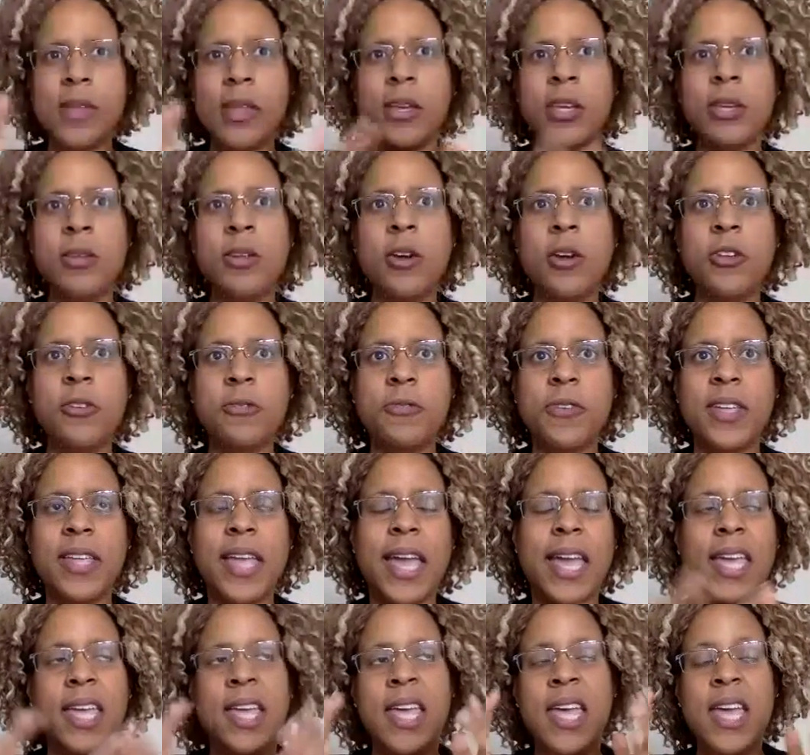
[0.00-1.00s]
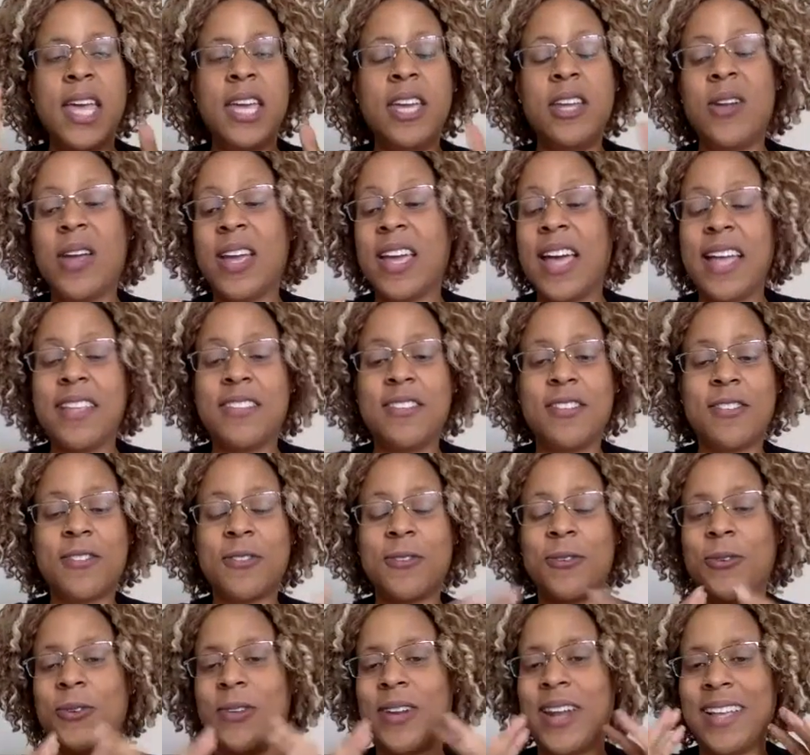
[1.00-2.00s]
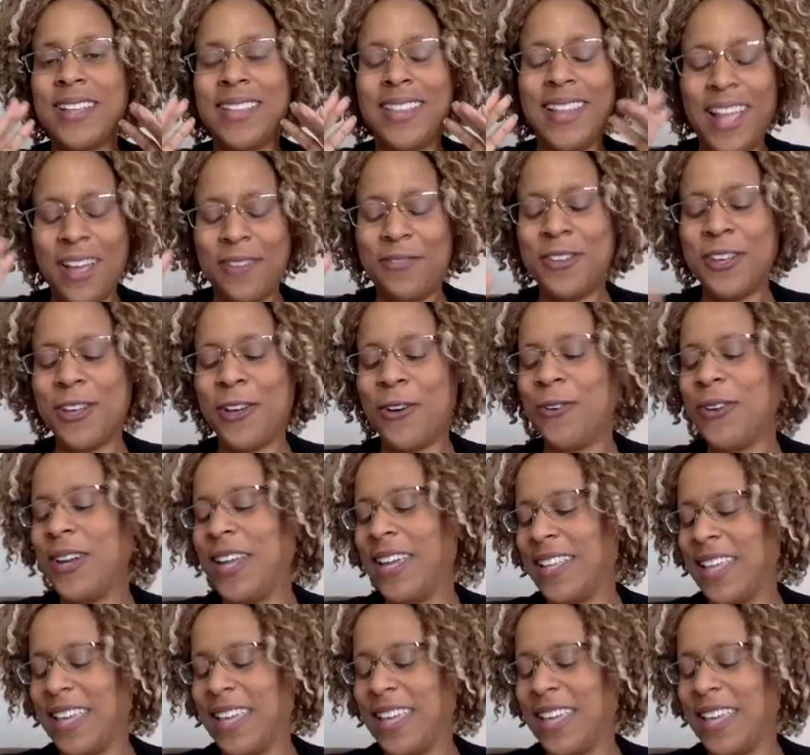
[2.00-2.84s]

you know, you feel like, you know, I got to school and I loved coding,